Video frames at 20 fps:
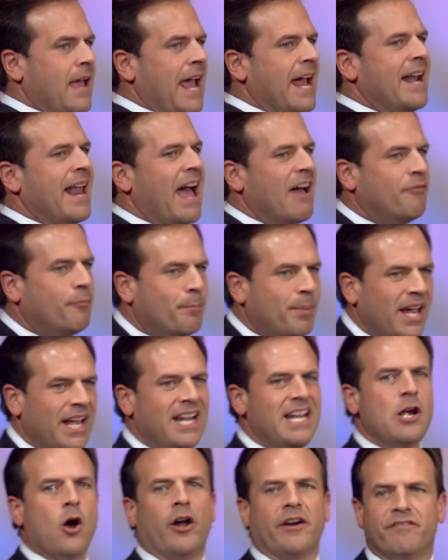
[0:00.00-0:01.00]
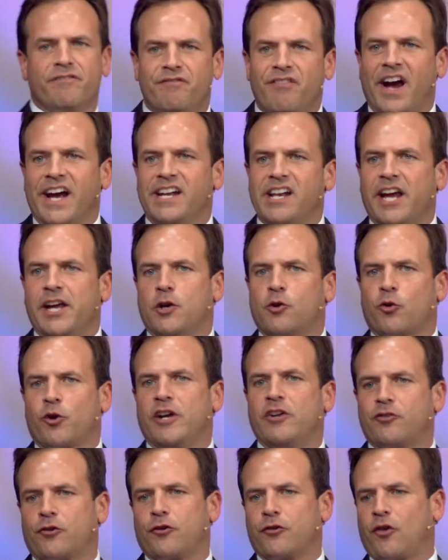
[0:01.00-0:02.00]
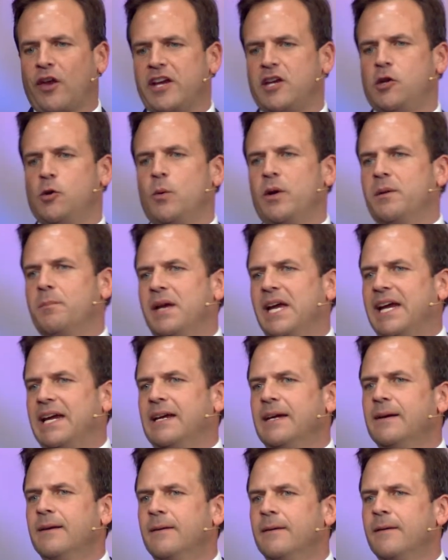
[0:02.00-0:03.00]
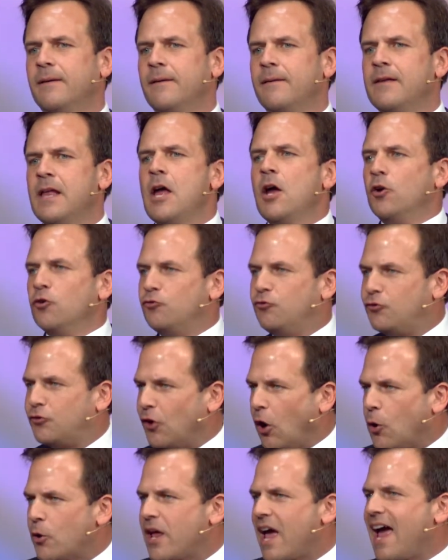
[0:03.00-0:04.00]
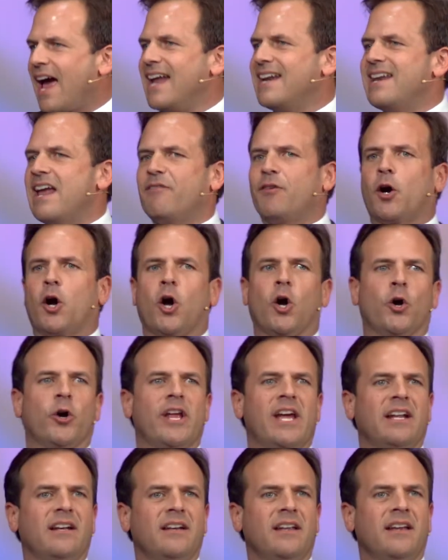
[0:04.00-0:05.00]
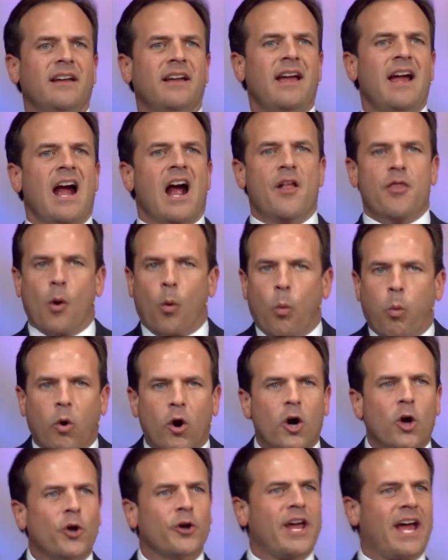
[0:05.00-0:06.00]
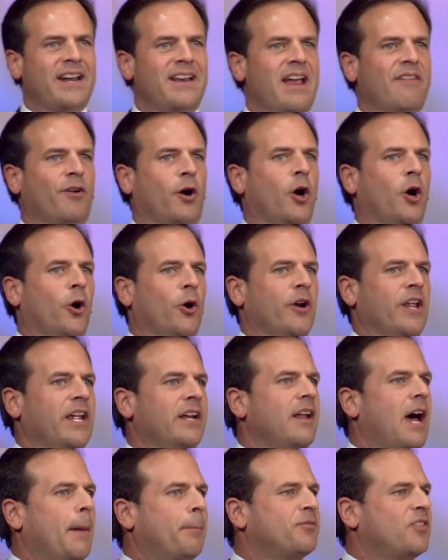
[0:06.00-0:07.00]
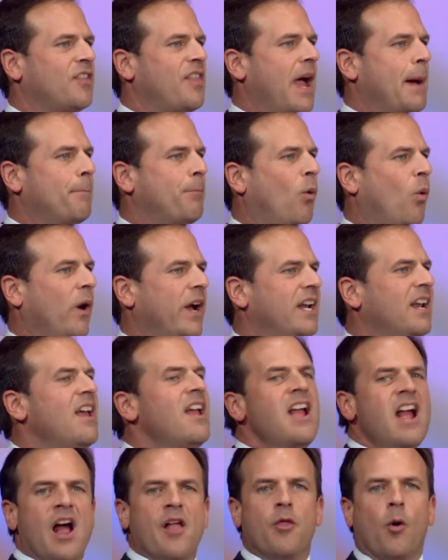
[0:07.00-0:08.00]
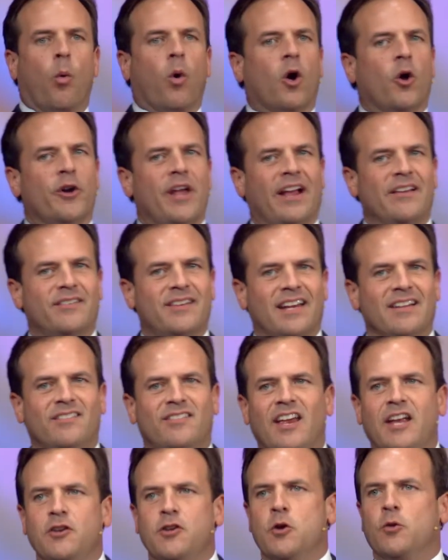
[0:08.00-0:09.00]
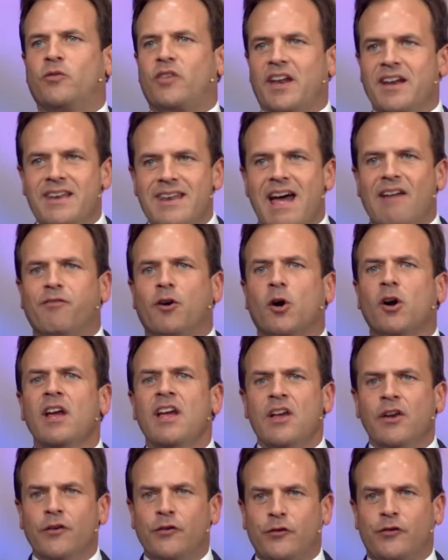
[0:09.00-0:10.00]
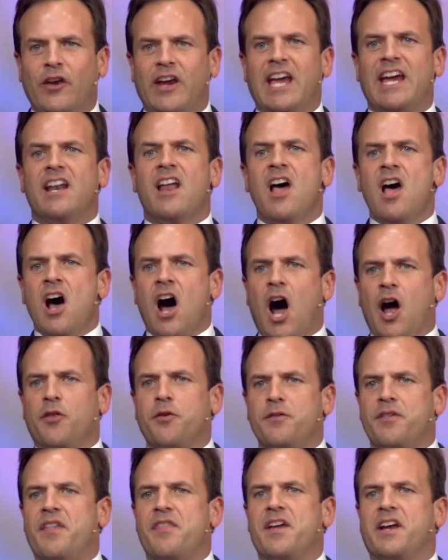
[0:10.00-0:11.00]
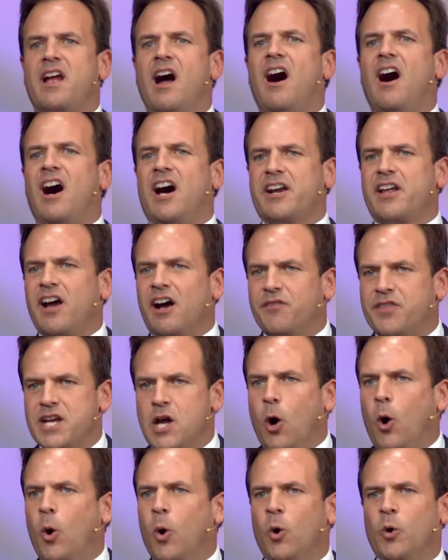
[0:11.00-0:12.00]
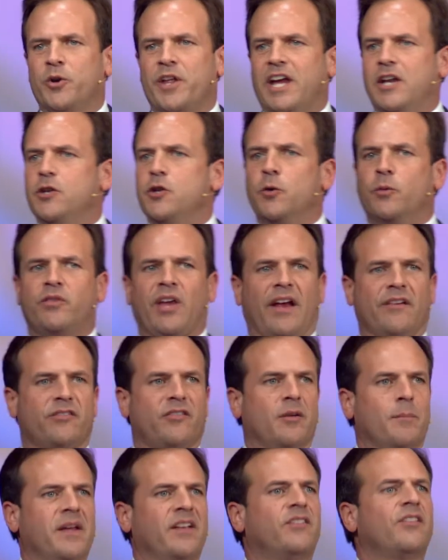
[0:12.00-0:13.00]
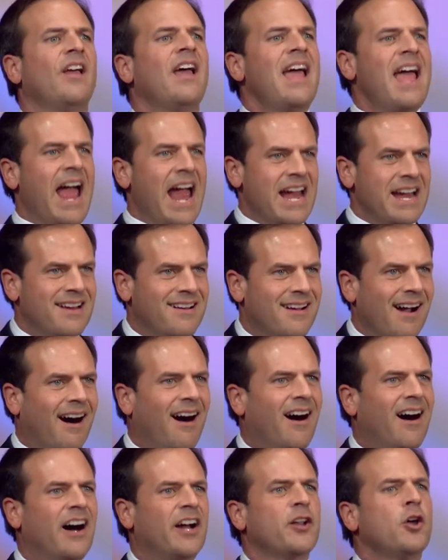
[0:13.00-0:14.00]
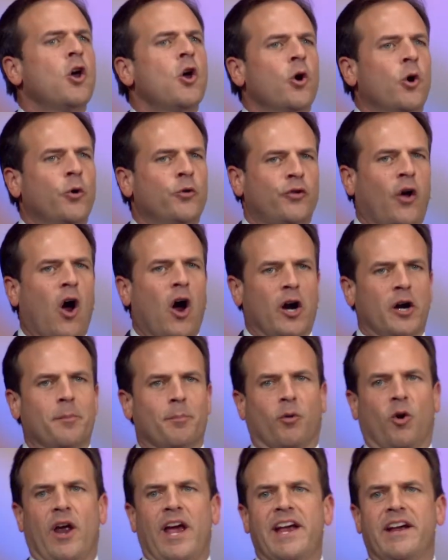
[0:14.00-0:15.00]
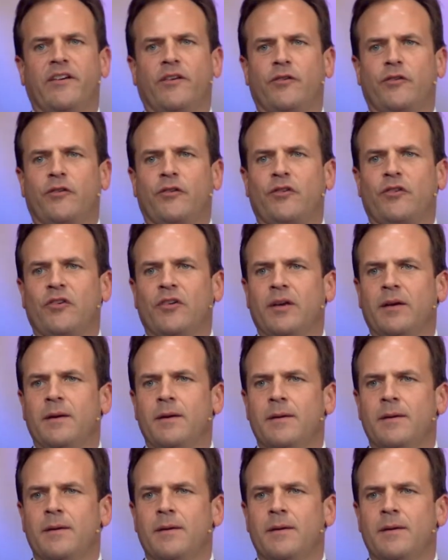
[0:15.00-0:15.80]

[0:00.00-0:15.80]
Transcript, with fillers: and have pity on finite creatures like you and me. Jonah had never heard it. And the world had never heard it up to that point, and the world has continued to never see it other than the God of the Old and New Testaments, a God whose heart breaks